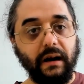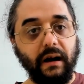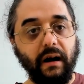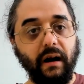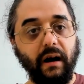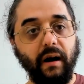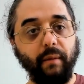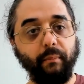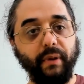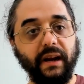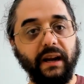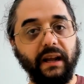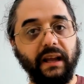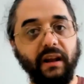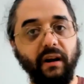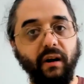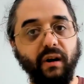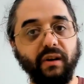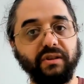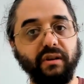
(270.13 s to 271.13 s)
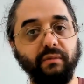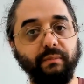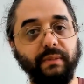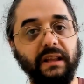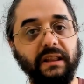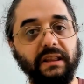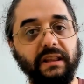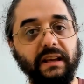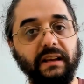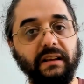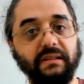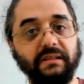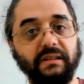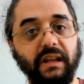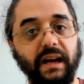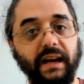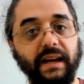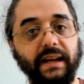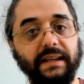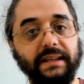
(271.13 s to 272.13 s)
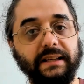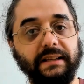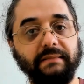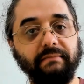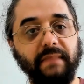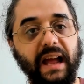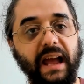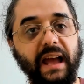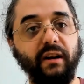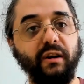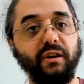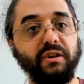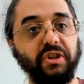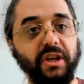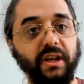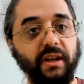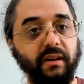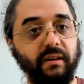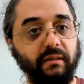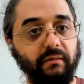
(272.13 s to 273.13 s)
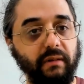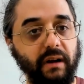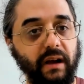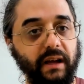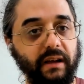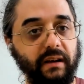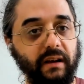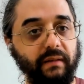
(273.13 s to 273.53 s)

But it can also be things like energy, right?